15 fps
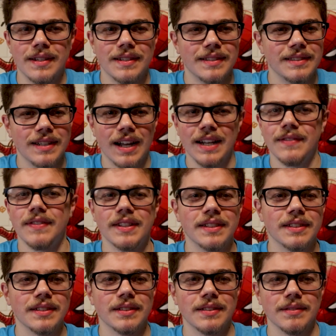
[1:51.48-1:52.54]
not
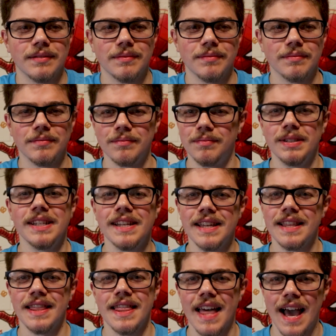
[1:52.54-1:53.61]
even
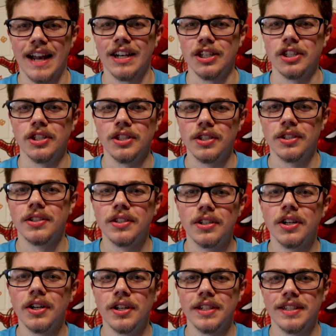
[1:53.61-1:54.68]
being that
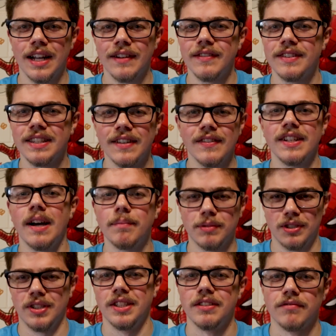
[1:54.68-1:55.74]
good, not even living up
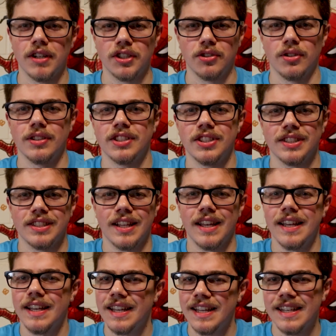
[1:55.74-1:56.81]
to the original. It's just
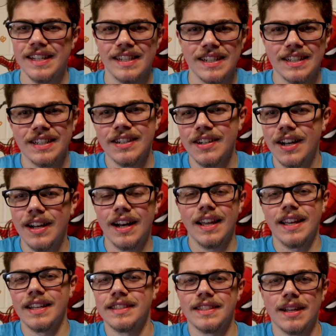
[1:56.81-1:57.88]
like, alright, I
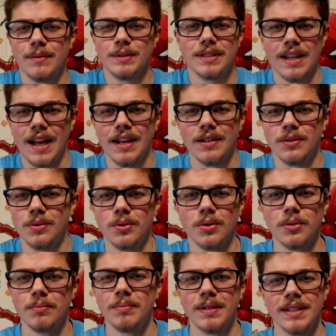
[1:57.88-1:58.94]
guess that was kind of
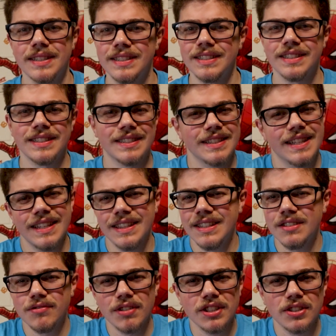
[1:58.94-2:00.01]
cool, but the
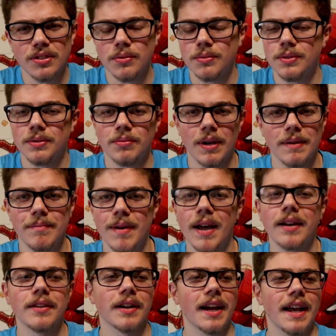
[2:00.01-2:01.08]
original was way
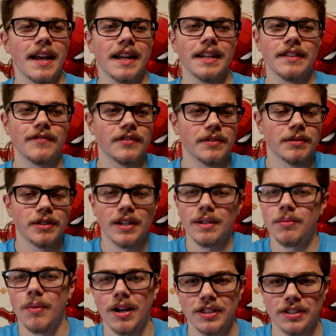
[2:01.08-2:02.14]
better. And if you're going
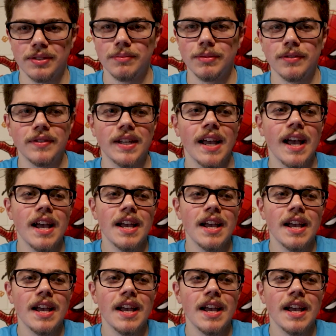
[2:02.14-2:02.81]
to watch the movie